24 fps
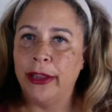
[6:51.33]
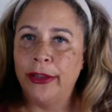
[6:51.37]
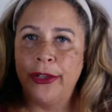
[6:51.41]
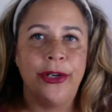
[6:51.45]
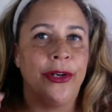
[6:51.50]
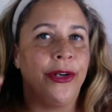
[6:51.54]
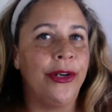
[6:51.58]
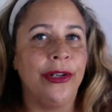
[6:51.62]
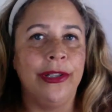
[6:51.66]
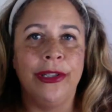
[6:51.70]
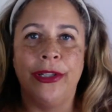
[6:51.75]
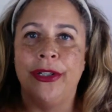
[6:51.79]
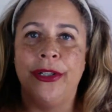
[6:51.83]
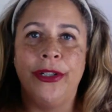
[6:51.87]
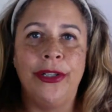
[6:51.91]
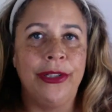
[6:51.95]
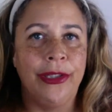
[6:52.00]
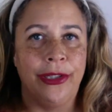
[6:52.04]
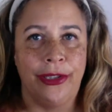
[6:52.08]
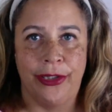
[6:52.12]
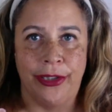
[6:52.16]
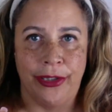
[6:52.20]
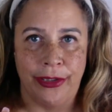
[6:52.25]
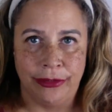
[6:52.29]
Learn, learn,
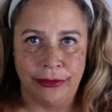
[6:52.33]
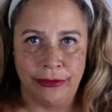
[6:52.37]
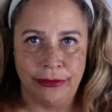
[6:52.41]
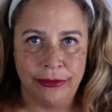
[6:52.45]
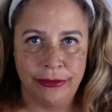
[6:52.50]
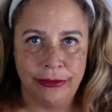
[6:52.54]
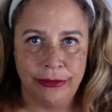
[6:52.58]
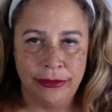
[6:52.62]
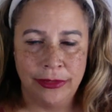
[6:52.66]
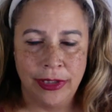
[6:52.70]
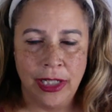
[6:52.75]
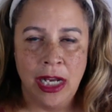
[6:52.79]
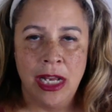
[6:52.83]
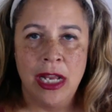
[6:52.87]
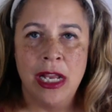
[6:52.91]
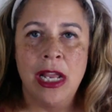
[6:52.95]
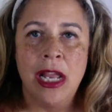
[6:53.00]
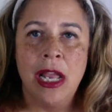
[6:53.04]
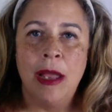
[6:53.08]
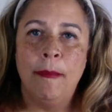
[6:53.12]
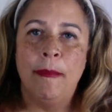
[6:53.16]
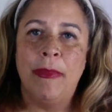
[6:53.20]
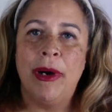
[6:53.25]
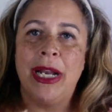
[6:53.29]
learn.
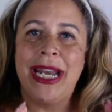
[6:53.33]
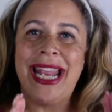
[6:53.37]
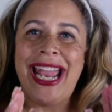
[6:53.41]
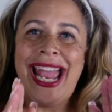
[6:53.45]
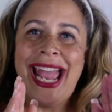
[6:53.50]
But